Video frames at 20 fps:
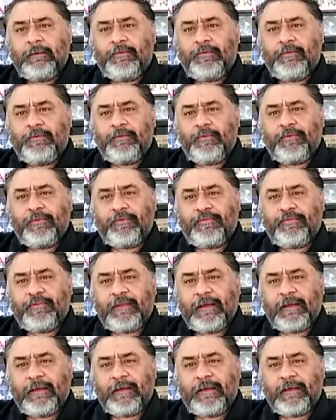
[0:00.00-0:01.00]
to
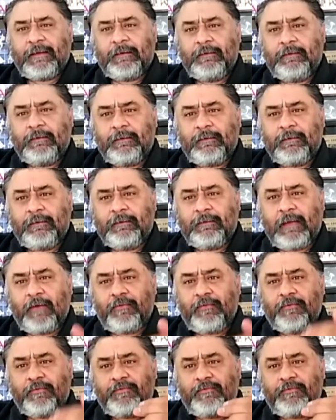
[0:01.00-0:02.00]
understand
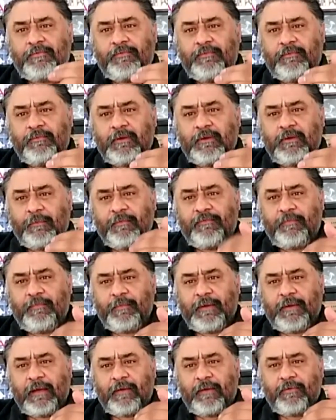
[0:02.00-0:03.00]
counters, coming
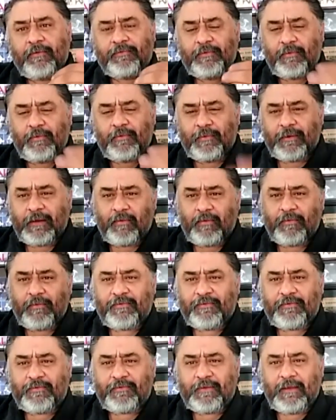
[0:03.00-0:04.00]
from counters and learning how to
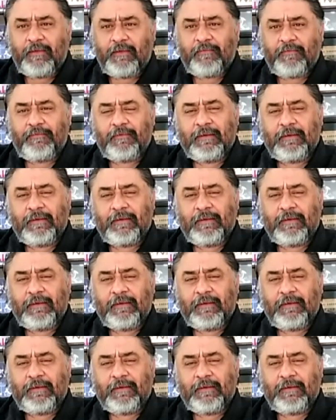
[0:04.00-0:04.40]
scheme